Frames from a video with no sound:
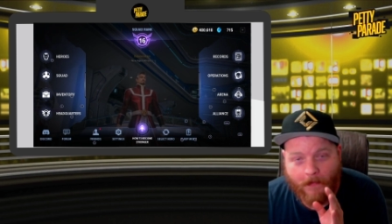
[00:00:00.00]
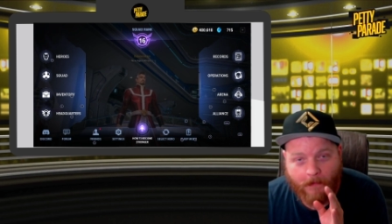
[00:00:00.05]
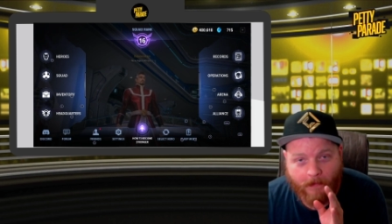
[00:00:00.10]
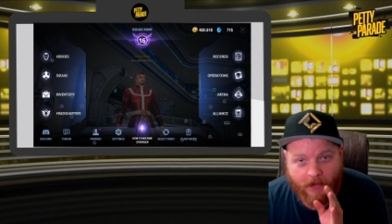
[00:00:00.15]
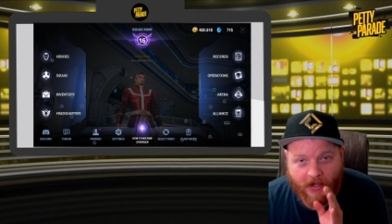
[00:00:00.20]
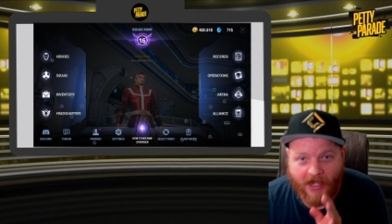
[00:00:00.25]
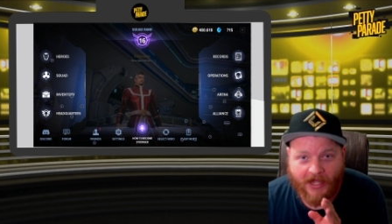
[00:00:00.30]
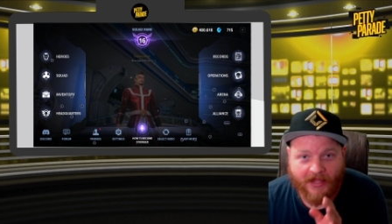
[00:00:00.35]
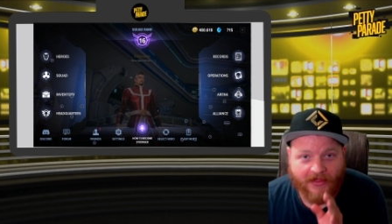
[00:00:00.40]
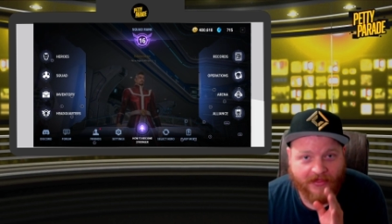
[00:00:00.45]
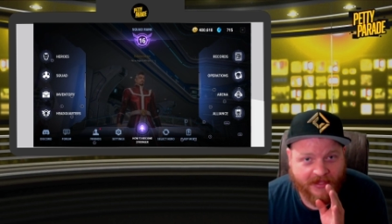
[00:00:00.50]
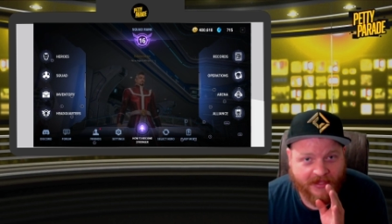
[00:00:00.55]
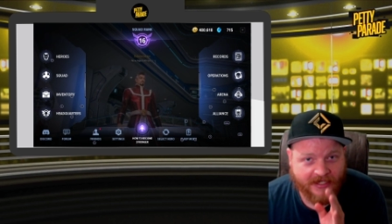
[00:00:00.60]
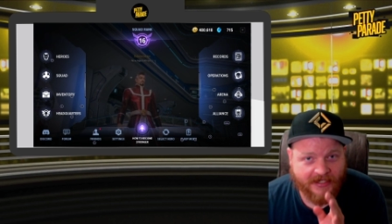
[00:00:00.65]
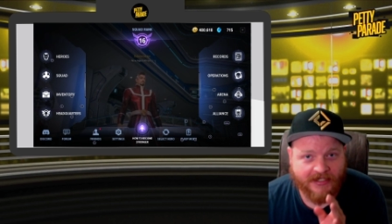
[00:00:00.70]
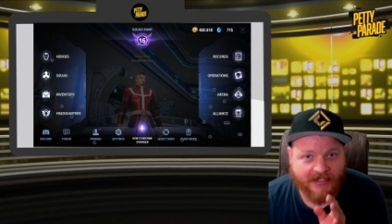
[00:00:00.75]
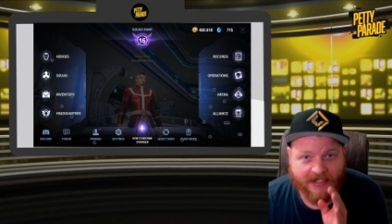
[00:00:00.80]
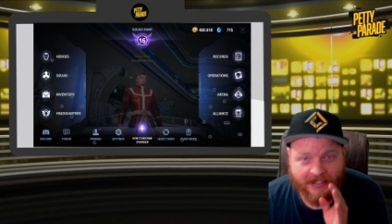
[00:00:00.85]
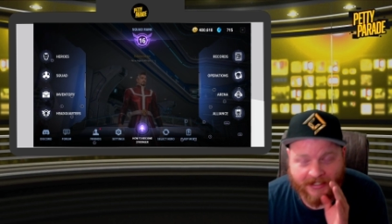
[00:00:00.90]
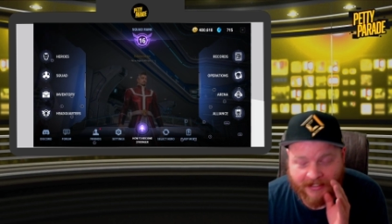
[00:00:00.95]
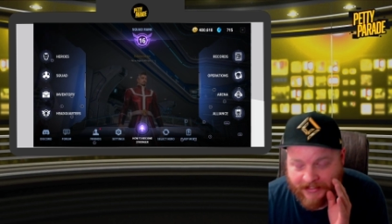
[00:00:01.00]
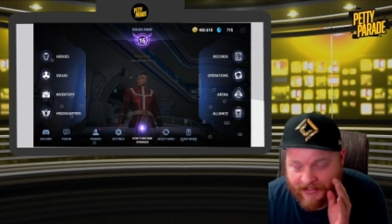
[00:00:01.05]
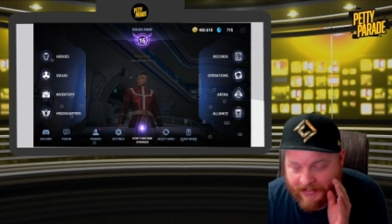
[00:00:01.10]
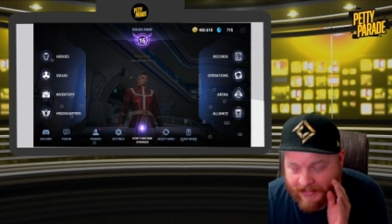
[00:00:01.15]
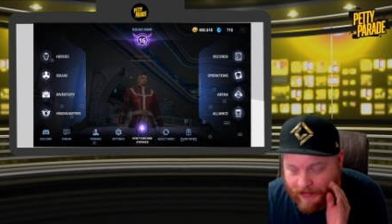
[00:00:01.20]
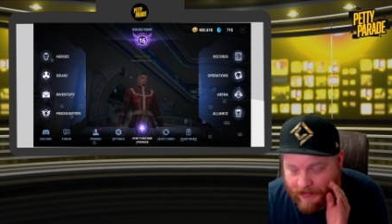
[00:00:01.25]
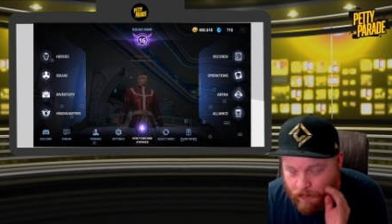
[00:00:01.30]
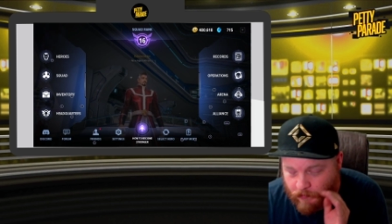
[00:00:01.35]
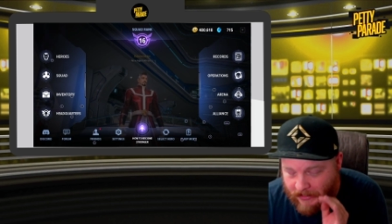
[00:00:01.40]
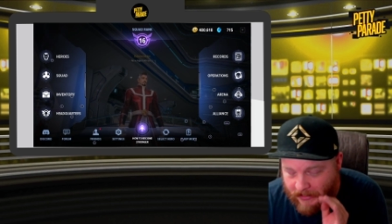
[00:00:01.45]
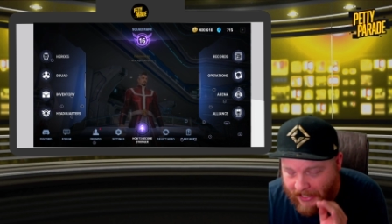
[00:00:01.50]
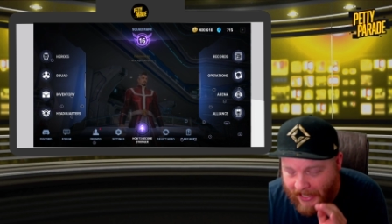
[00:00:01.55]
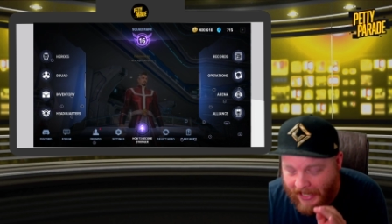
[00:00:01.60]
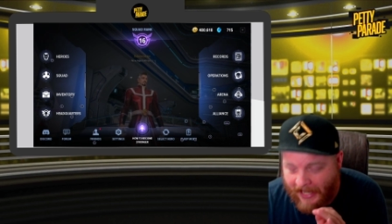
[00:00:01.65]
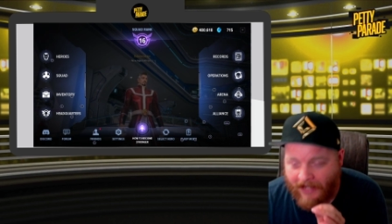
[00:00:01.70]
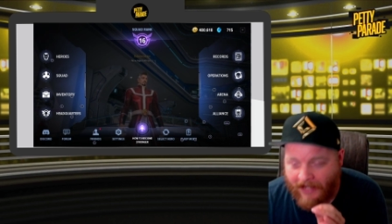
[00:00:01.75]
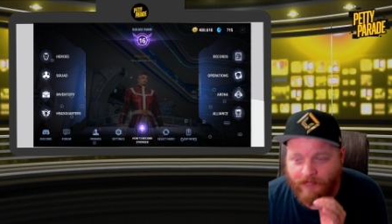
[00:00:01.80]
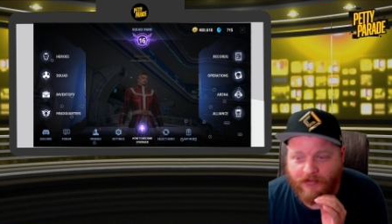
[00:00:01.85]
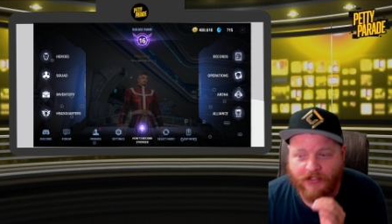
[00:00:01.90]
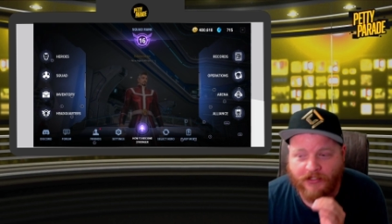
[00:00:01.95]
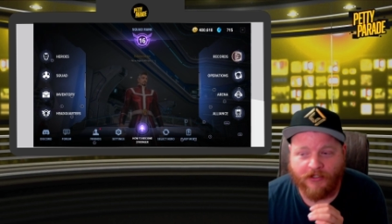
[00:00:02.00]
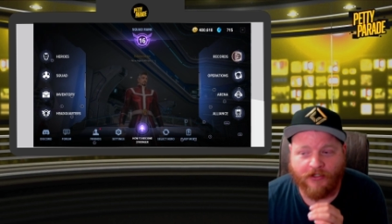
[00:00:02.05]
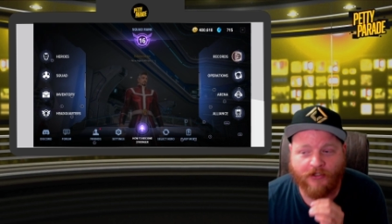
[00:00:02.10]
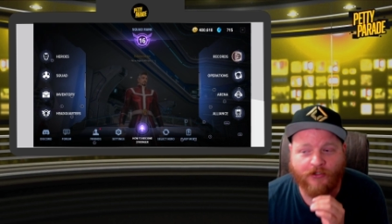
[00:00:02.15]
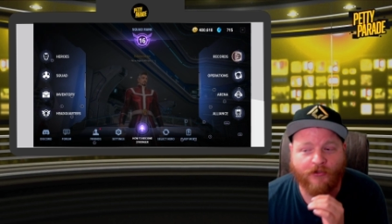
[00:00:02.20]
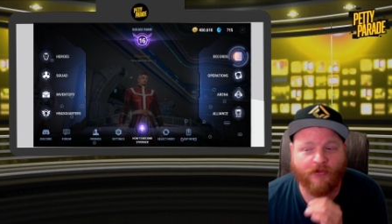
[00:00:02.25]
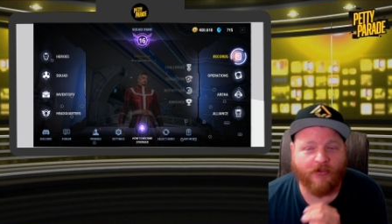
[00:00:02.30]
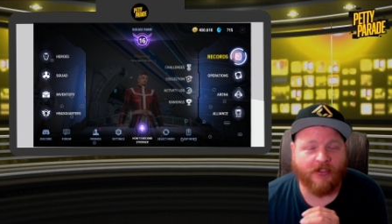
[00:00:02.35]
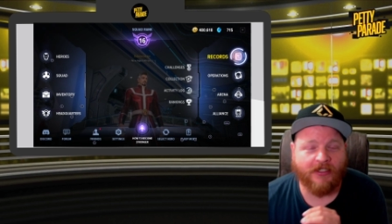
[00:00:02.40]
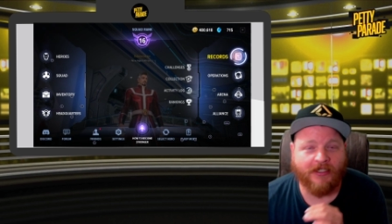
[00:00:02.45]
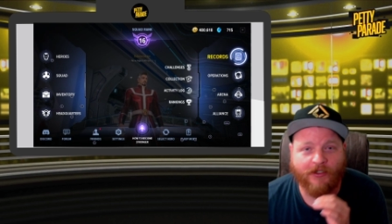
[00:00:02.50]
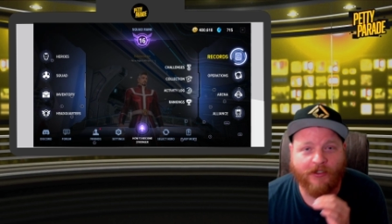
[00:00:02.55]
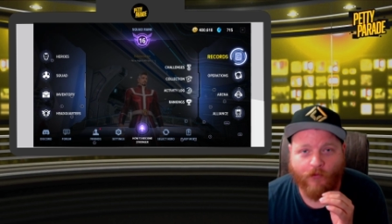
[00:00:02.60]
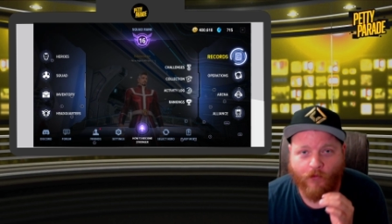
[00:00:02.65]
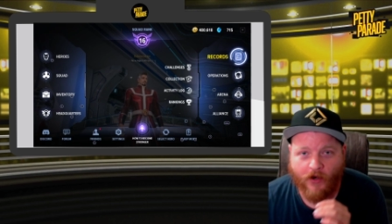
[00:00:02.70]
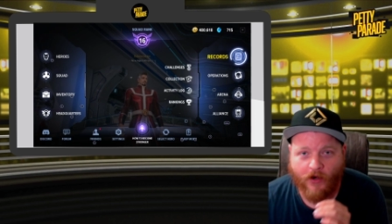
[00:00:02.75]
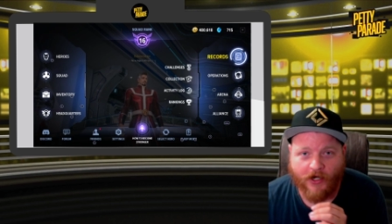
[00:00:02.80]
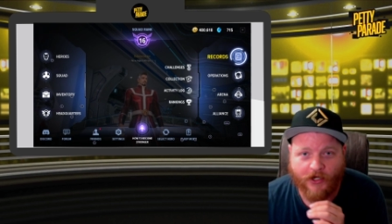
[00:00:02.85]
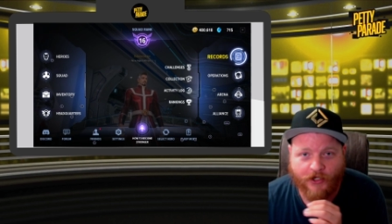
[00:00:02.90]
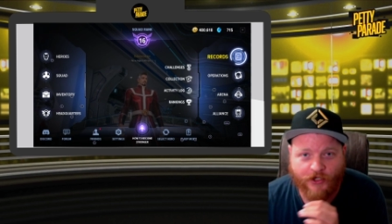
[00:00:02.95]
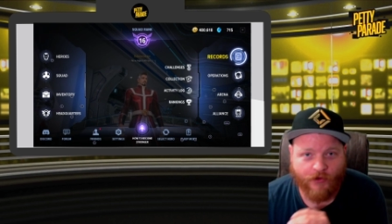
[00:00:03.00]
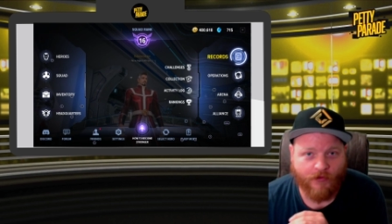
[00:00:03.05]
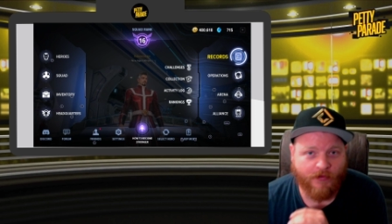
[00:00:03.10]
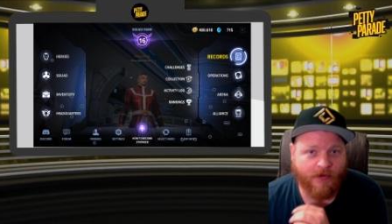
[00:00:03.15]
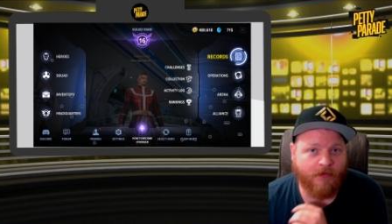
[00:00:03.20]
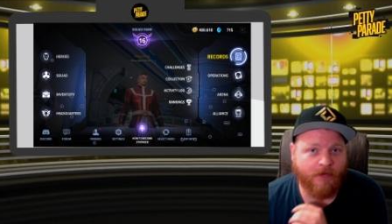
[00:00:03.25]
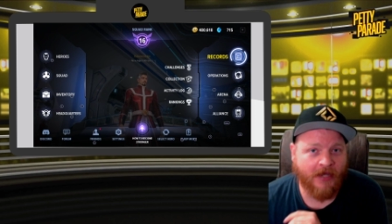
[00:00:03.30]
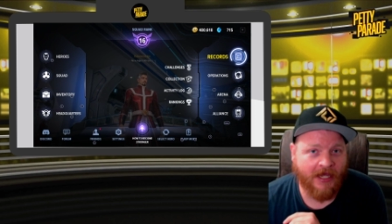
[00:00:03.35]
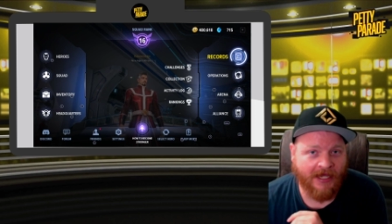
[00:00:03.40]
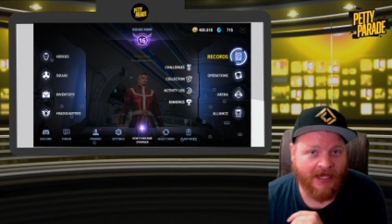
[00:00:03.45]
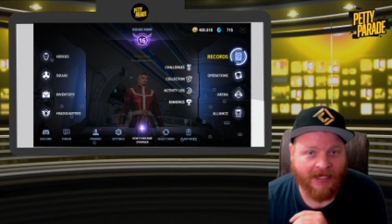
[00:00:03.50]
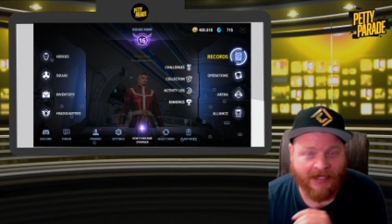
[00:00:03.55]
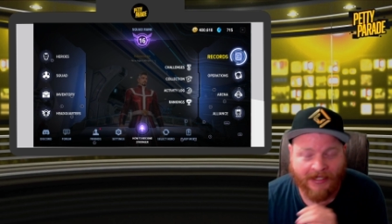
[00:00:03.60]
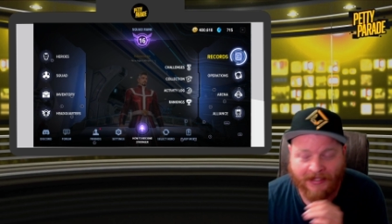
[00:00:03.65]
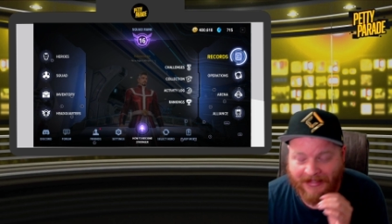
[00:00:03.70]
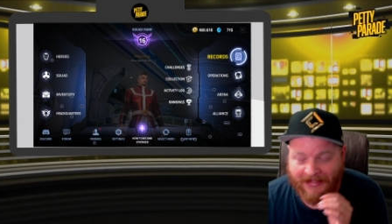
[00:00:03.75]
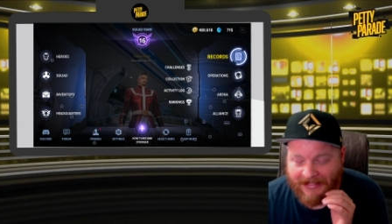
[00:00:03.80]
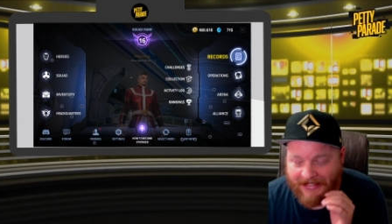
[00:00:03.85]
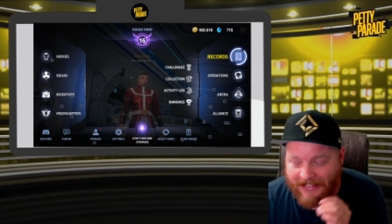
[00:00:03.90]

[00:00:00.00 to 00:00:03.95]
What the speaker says: But this is absolutely where you want to be paying